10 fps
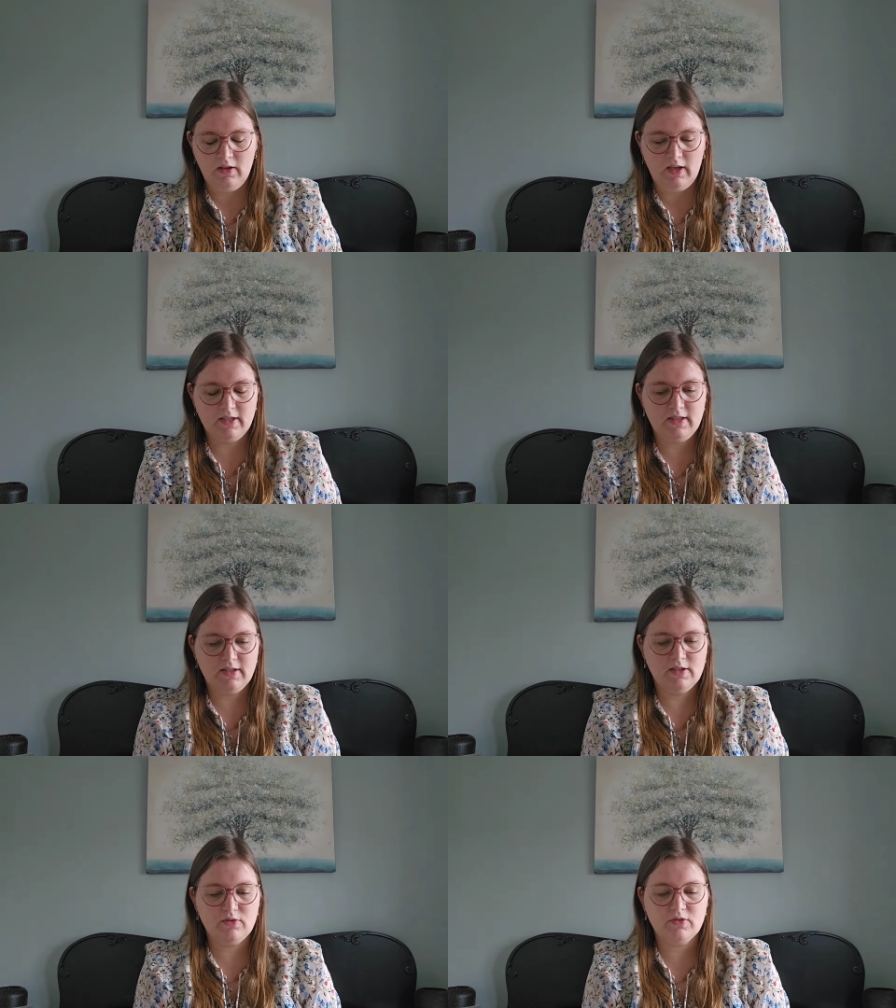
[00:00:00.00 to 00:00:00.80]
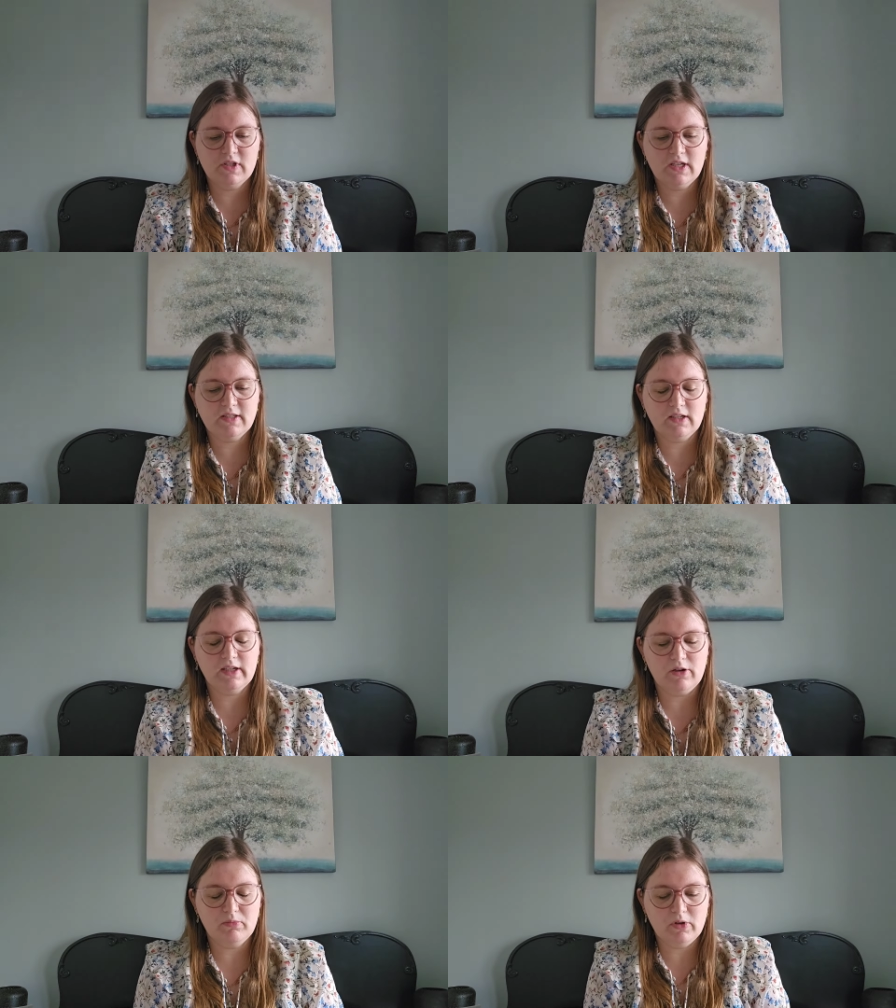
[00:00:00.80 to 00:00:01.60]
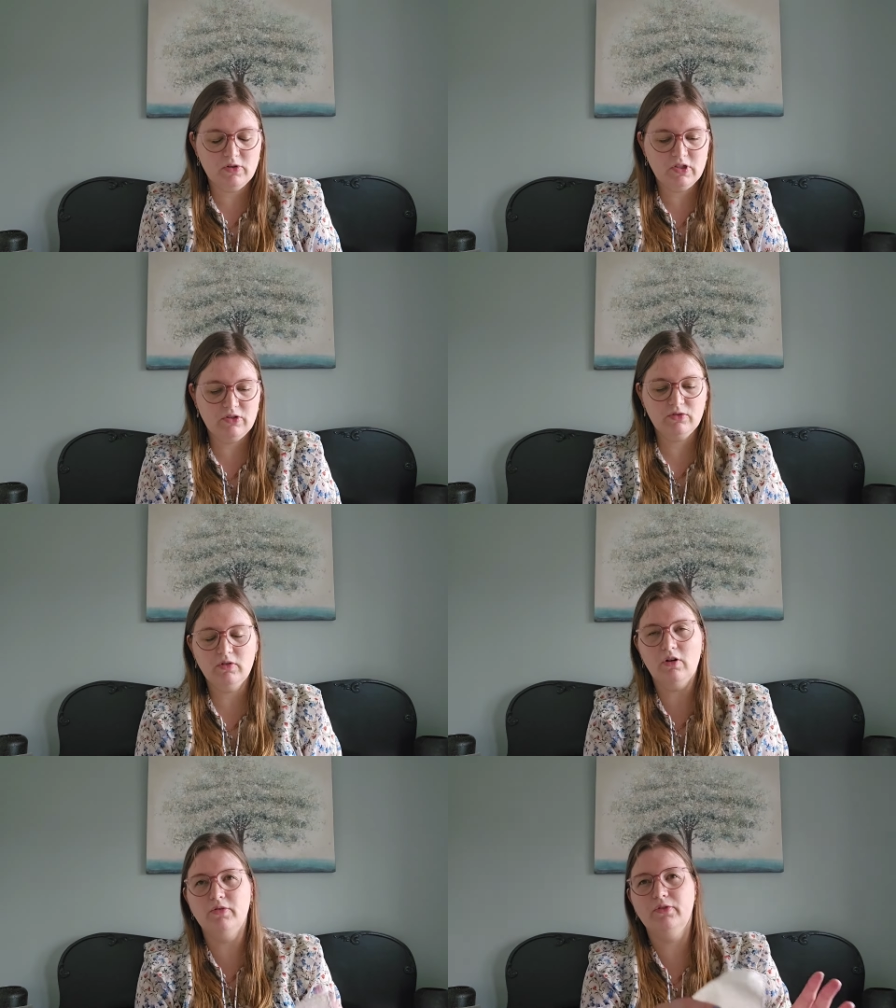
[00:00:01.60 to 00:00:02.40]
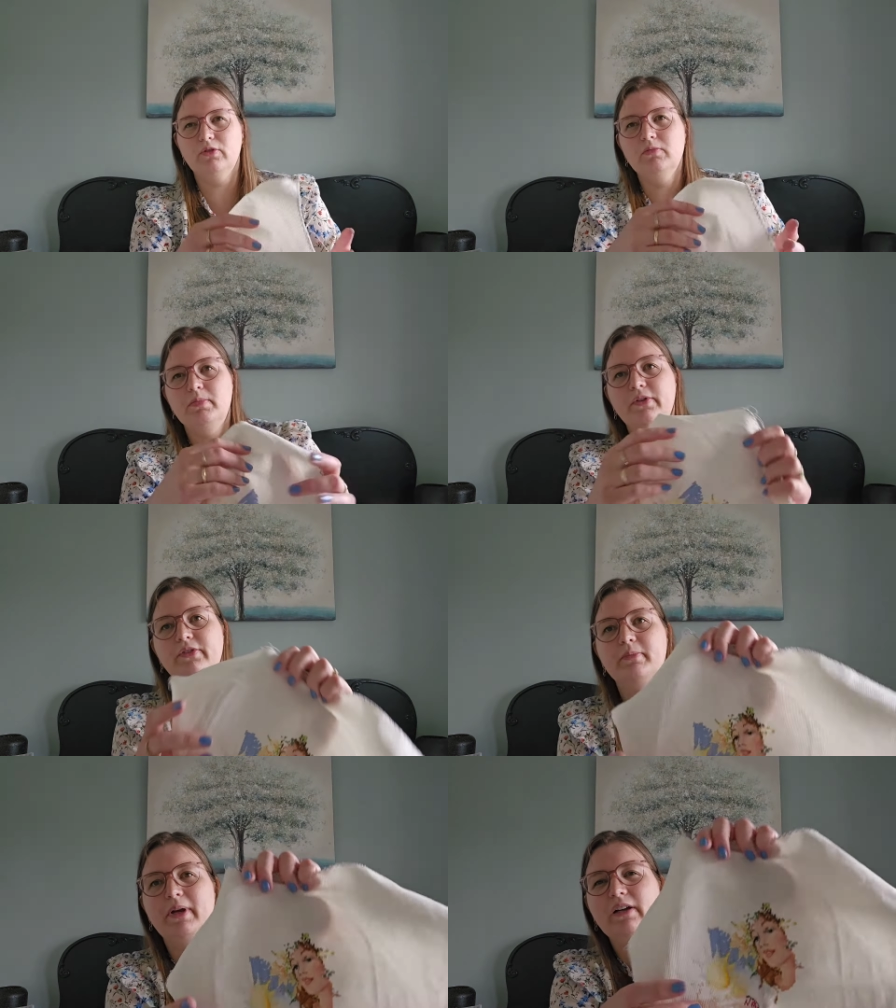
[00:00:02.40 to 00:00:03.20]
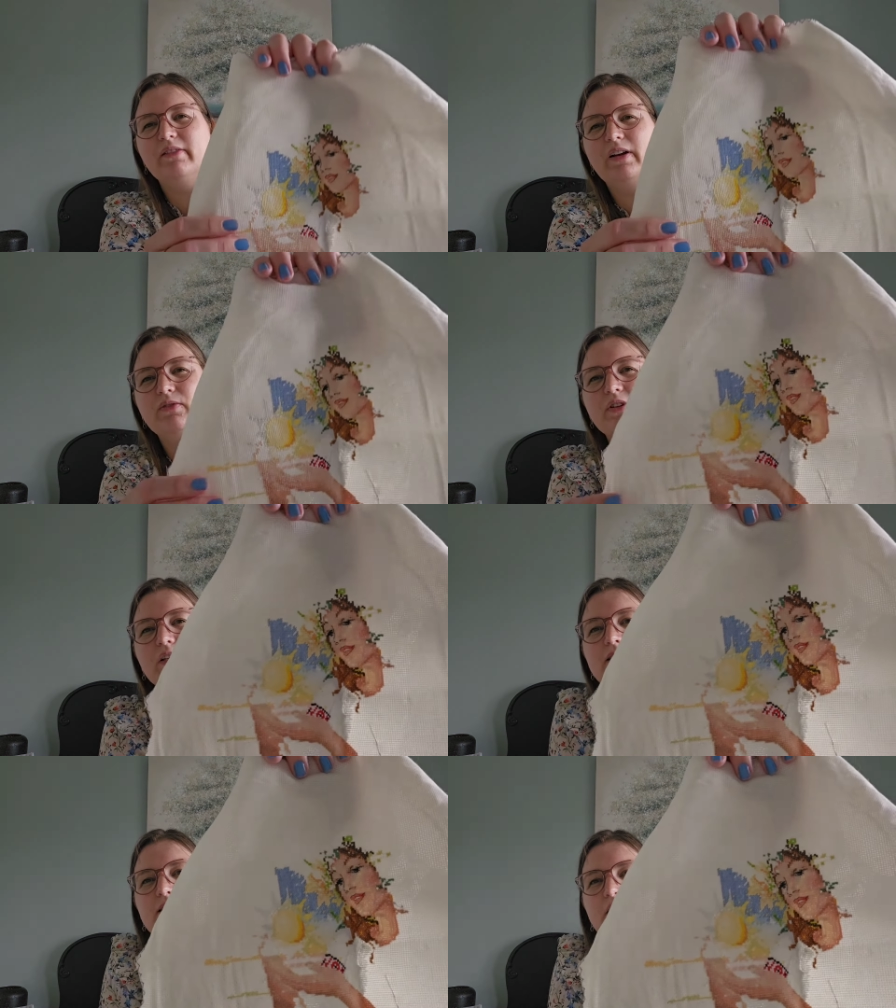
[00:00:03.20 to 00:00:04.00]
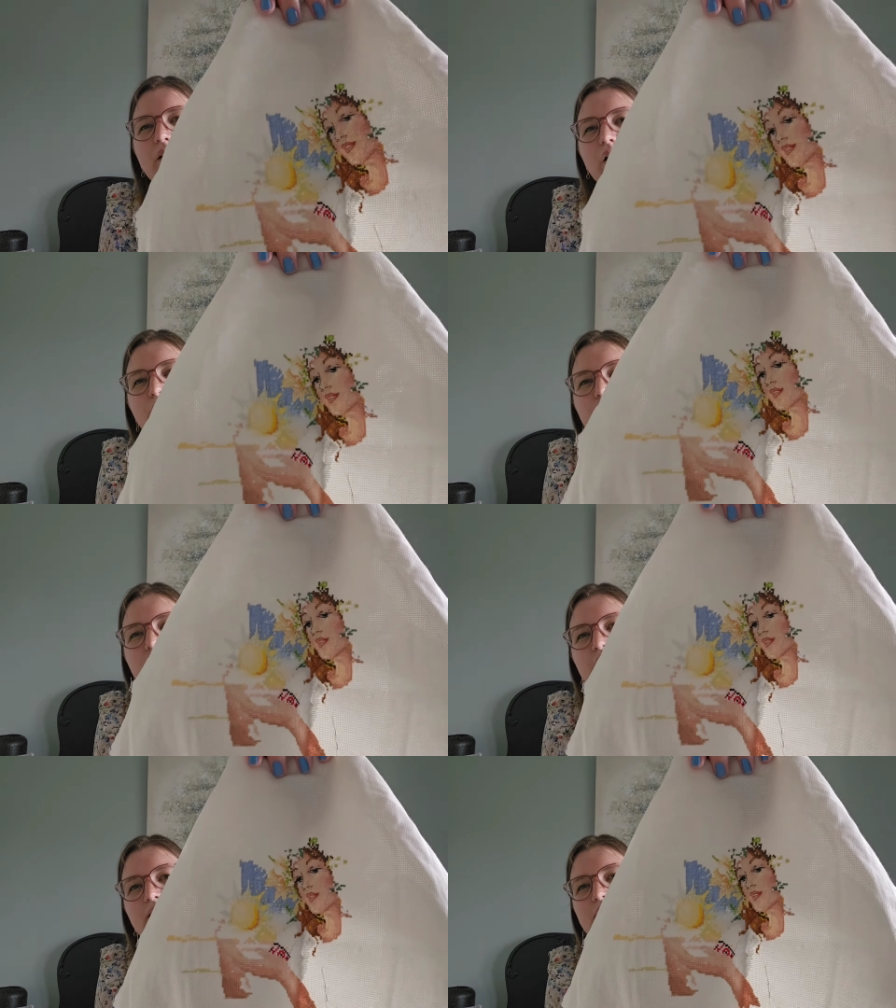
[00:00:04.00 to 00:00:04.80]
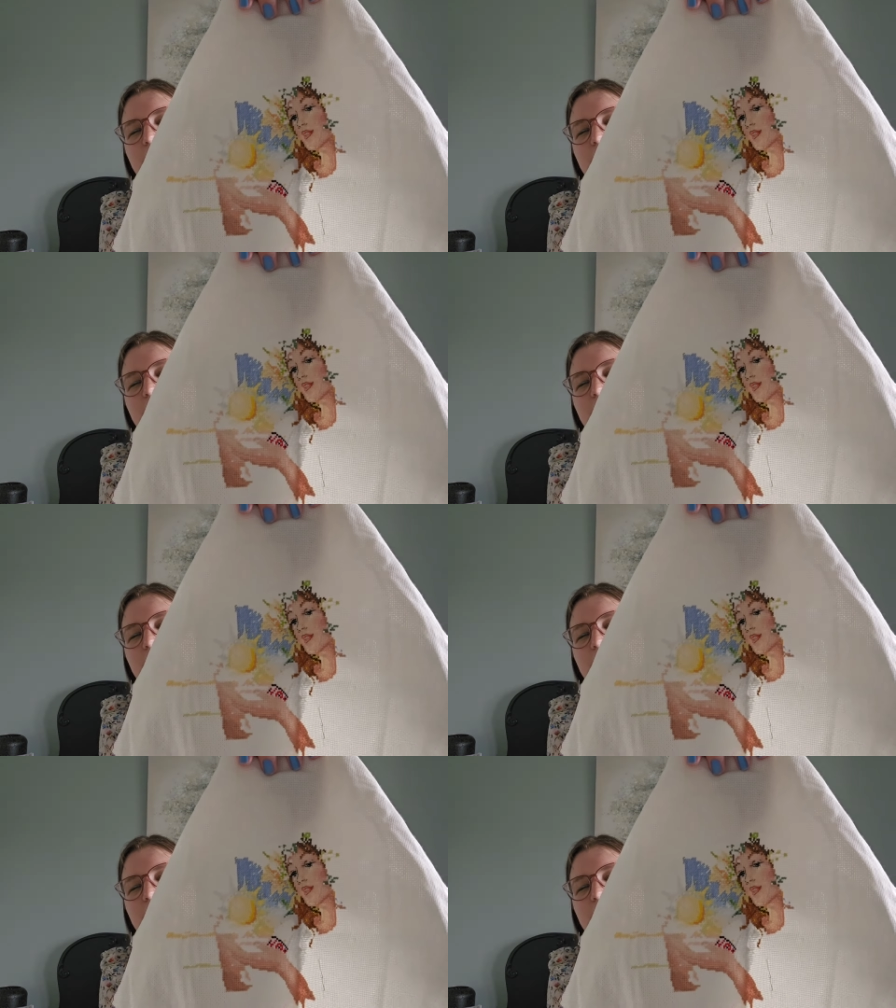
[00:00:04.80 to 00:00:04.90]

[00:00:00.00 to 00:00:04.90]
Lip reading: stitches on 16 count, mostly 2/2, but the background is half stitch.